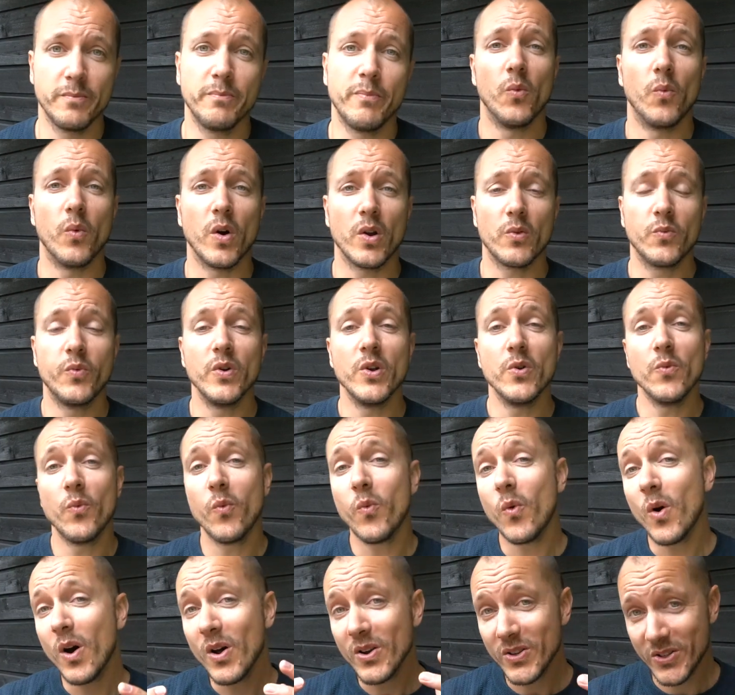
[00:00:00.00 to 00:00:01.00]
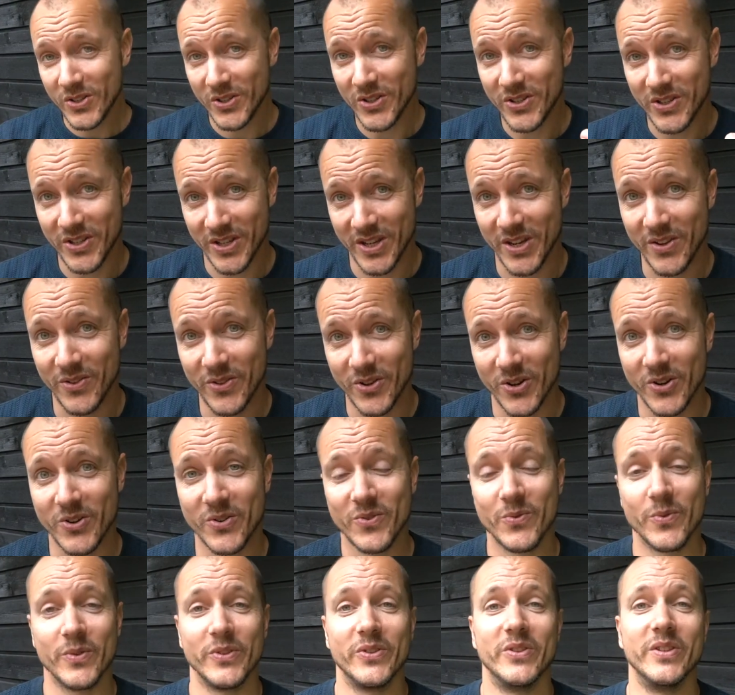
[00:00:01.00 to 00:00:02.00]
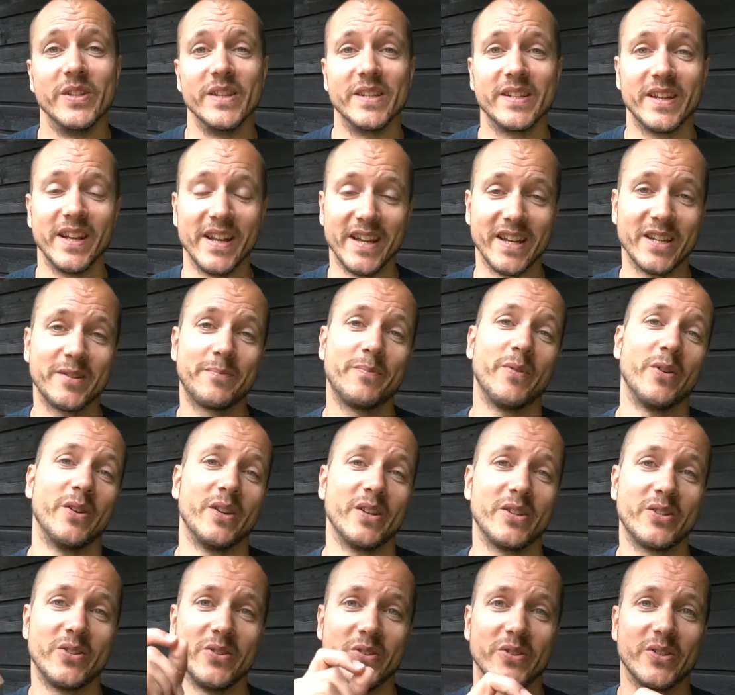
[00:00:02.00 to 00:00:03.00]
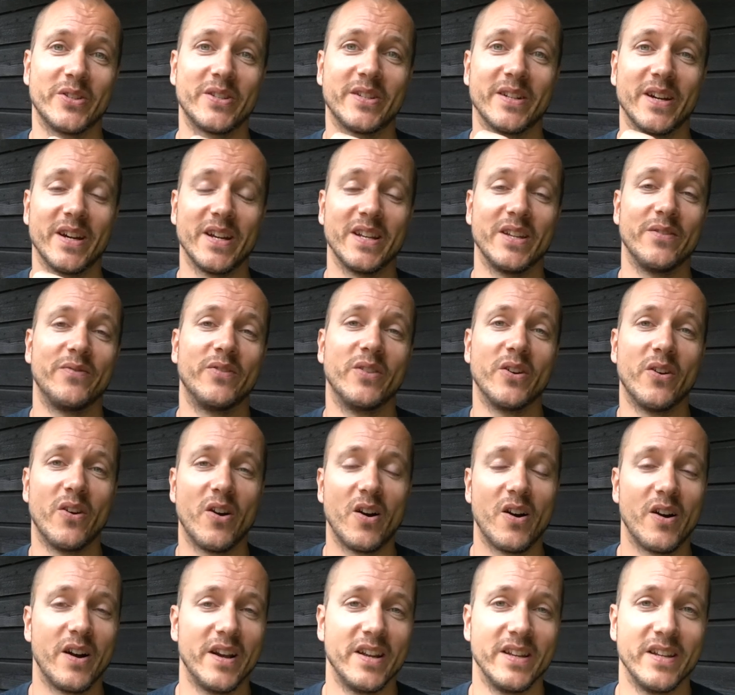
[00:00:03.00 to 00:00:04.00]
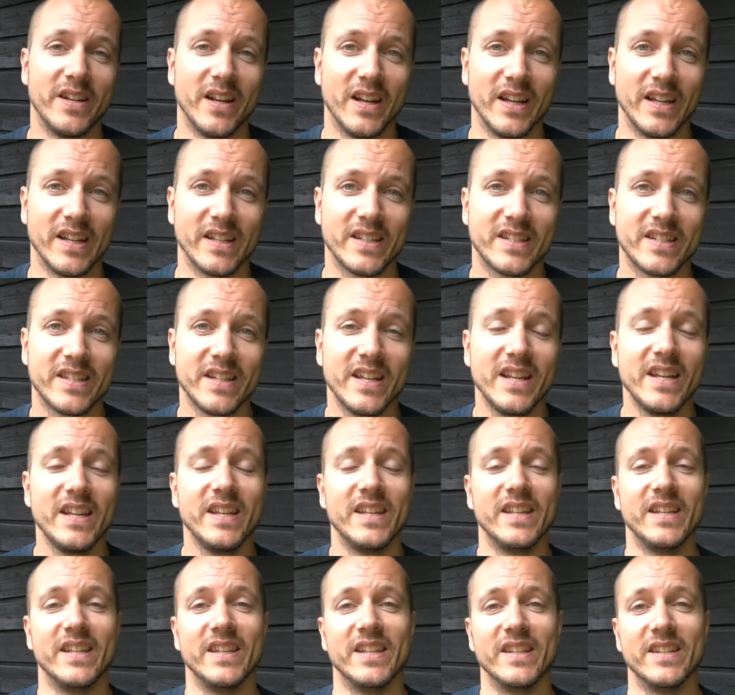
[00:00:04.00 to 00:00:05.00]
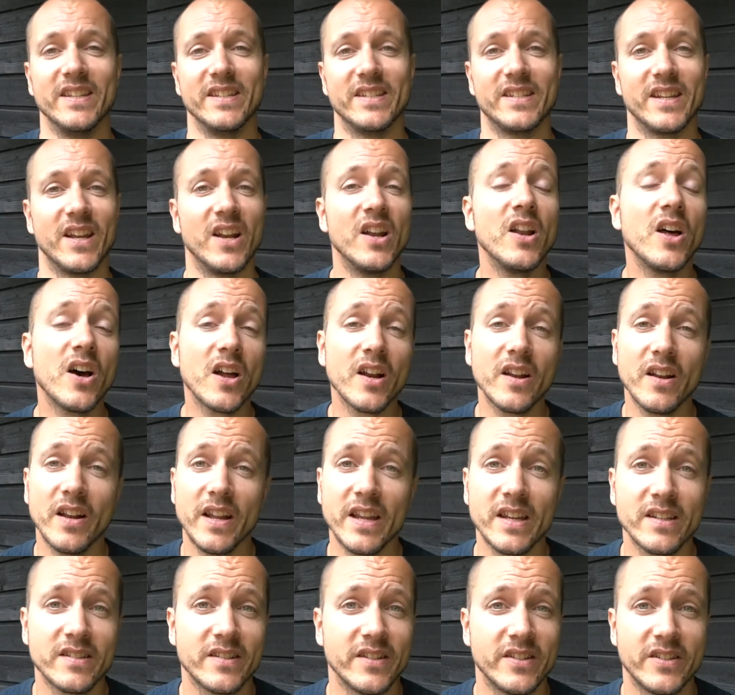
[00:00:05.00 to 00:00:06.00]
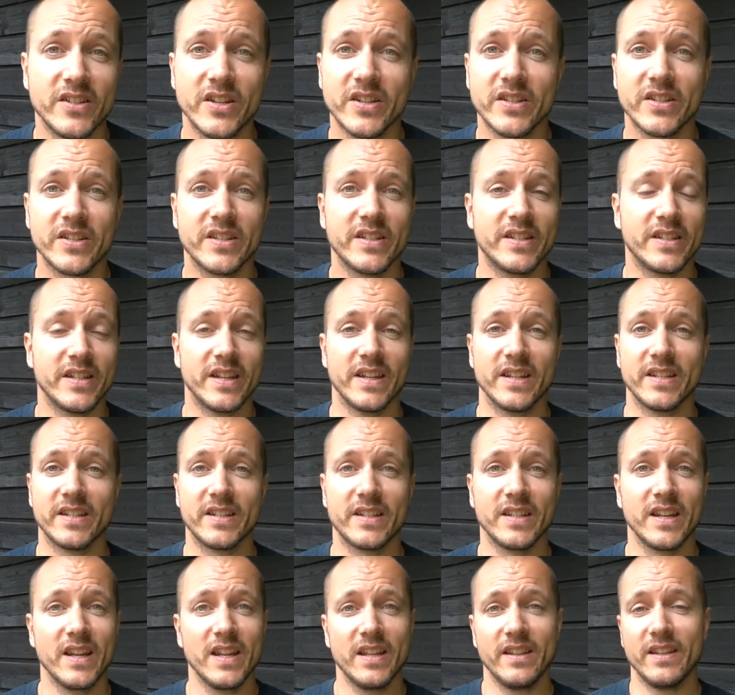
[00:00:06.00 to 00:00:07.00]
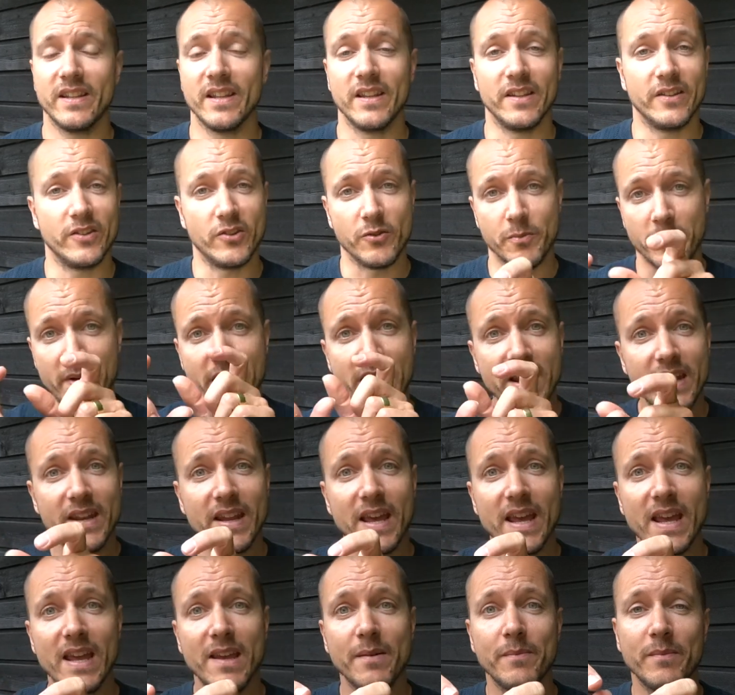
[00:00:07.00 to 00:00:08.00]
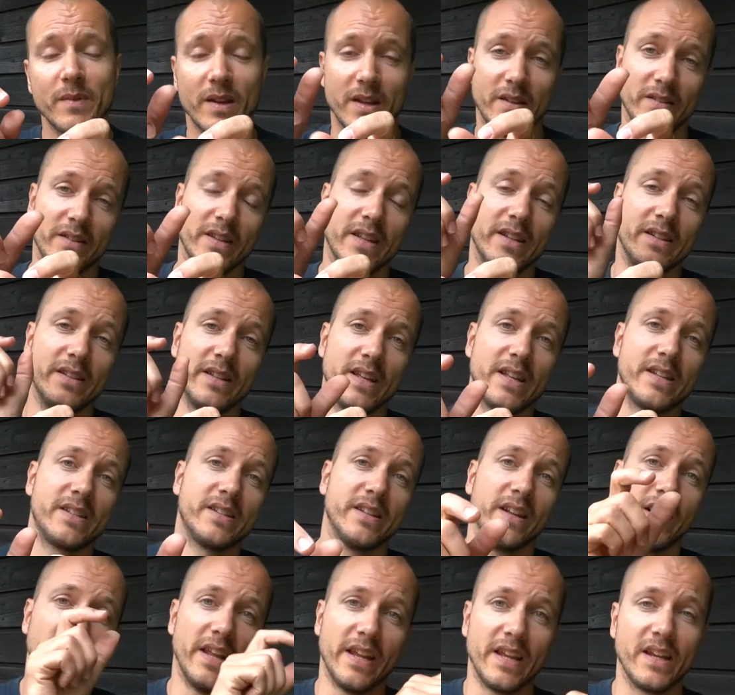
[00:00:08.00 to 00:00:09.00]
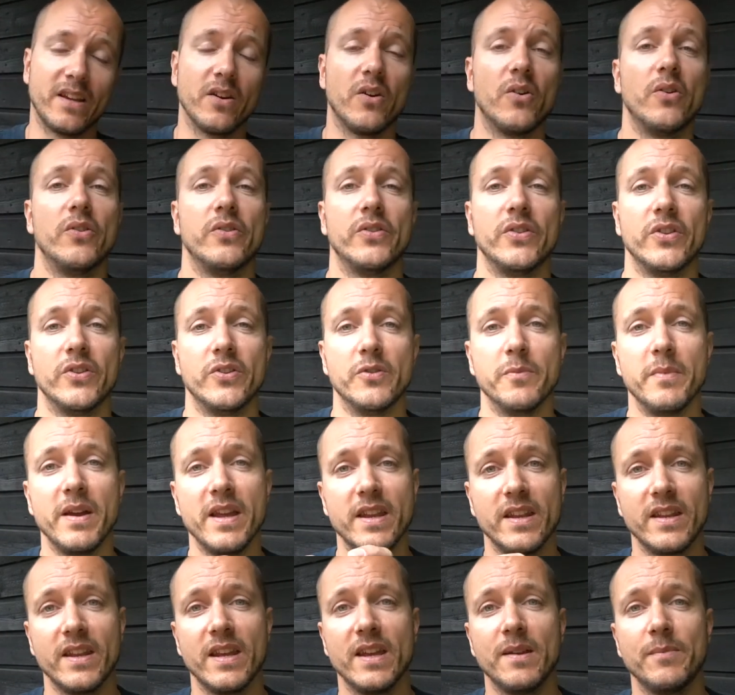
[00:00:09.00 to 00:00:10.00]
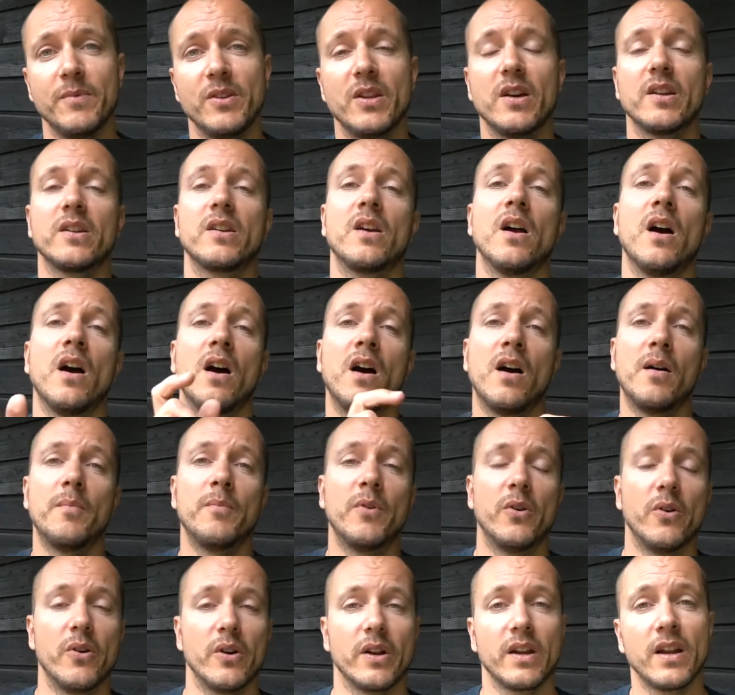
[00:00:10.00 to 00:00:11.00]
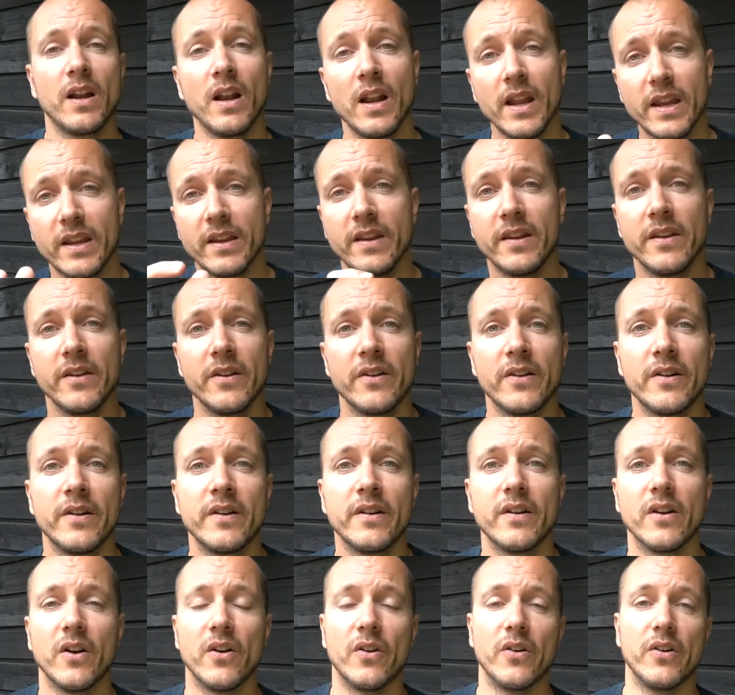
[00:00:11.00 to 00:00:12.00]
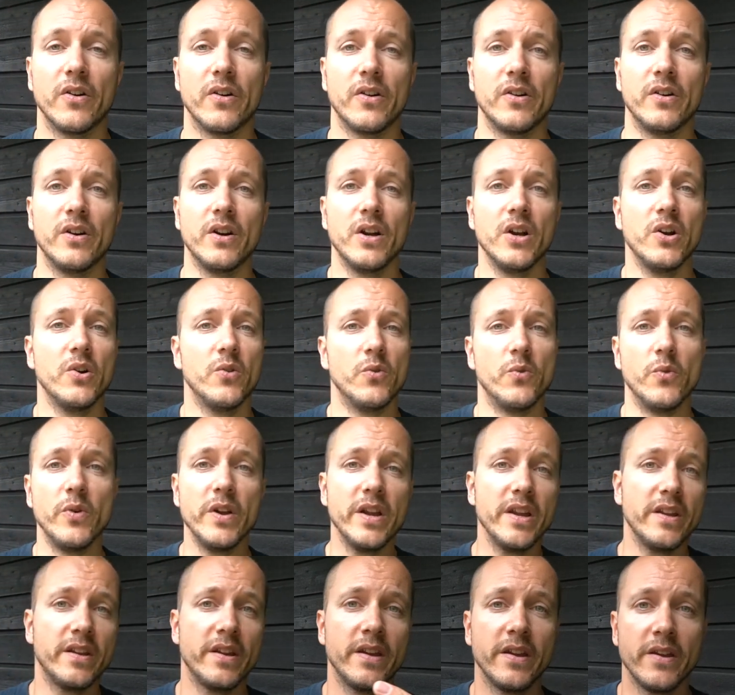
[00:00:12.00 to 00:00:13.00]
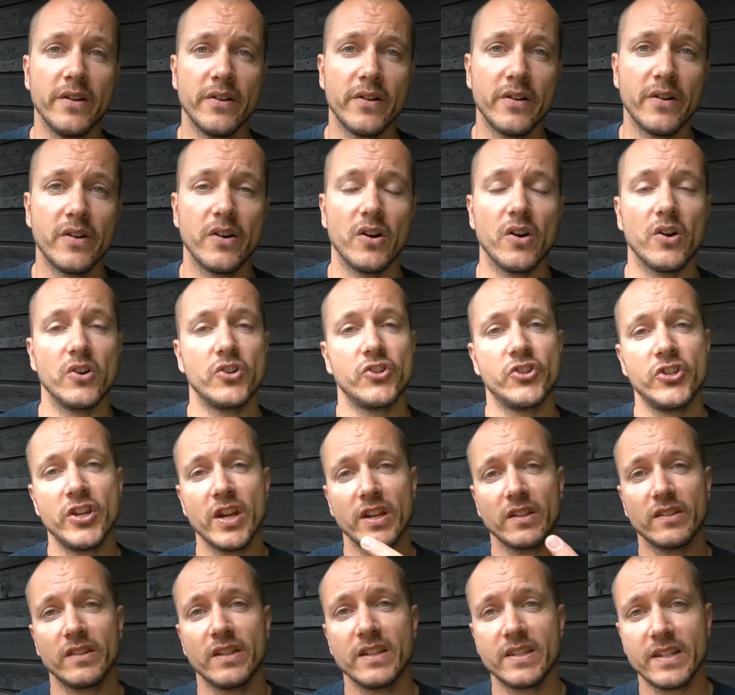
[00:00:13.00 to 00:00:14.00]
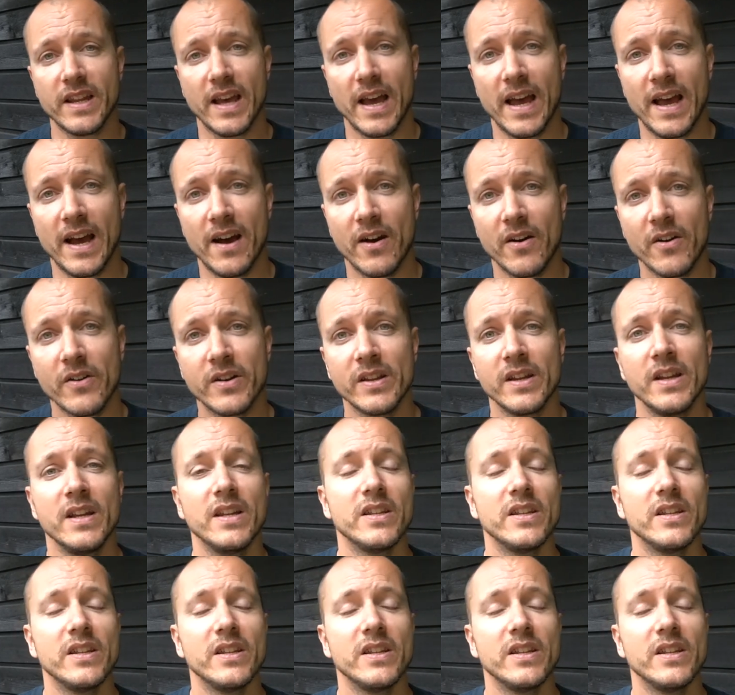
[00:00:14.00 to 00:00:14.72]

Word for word: What we want to see though with these links pointing to your site, if there are any links, is a lot of links that just says the domain name and then that's a link or the domain name.com or click here or read here or check this out.